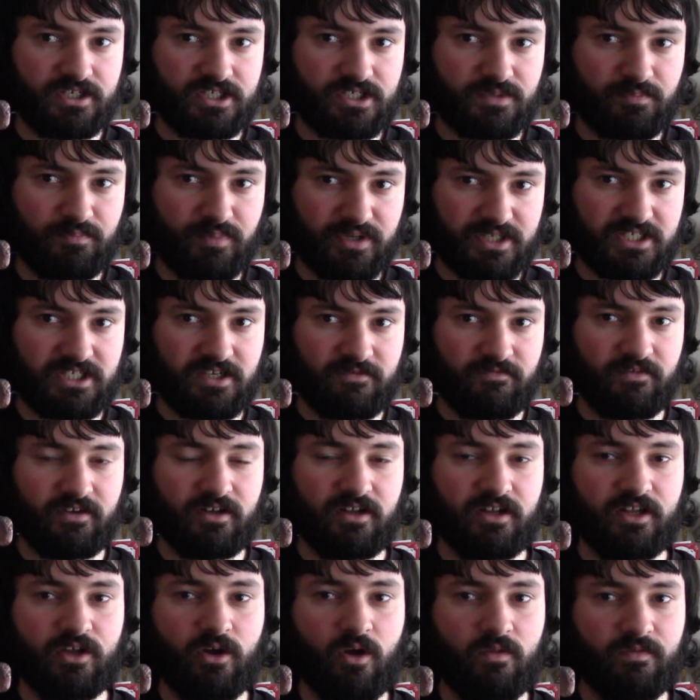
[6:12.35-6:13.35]

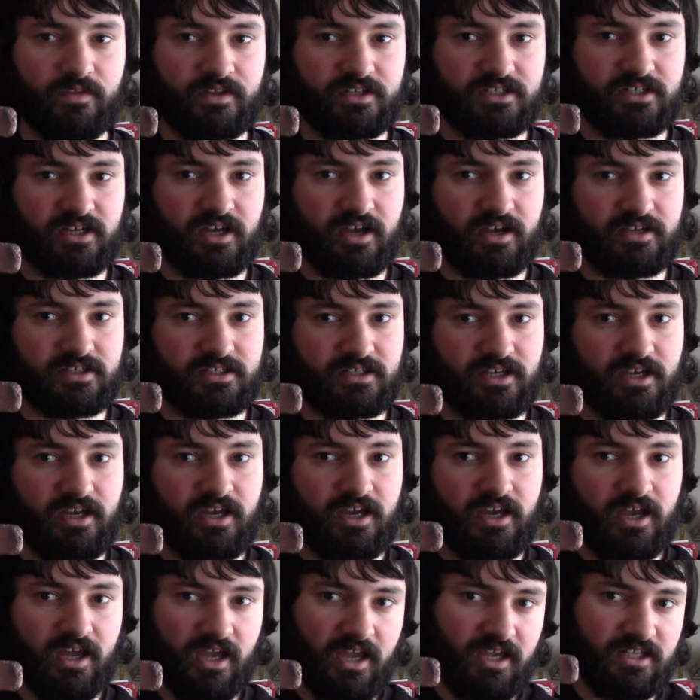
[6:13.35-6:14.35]
specifically on the task.
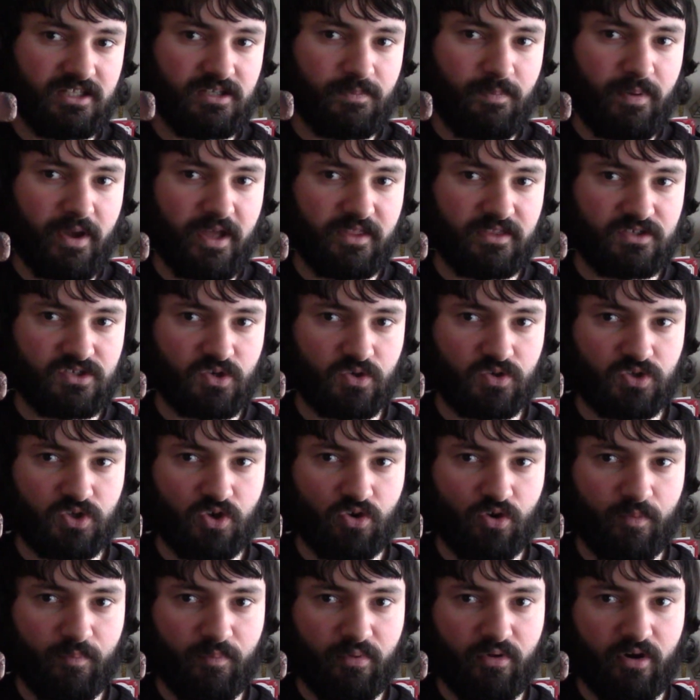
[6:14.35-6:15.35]
It depends on
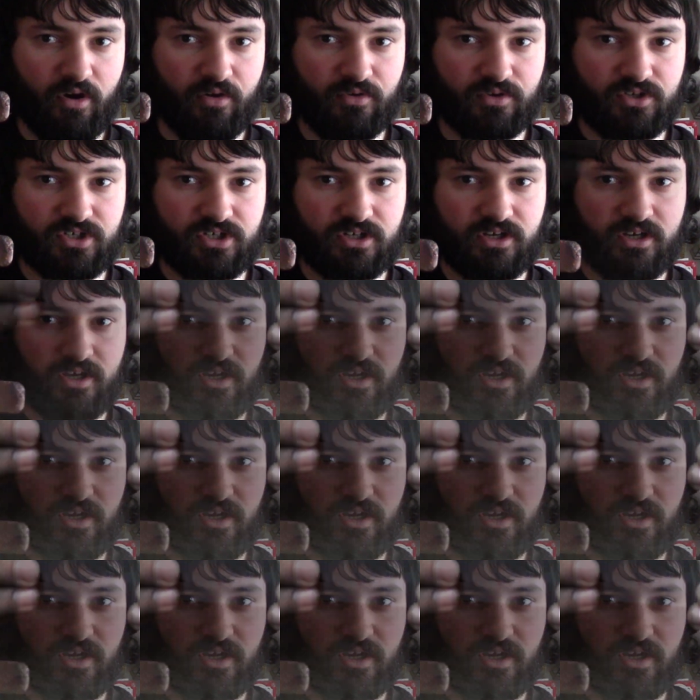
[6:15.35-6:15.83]
your approach,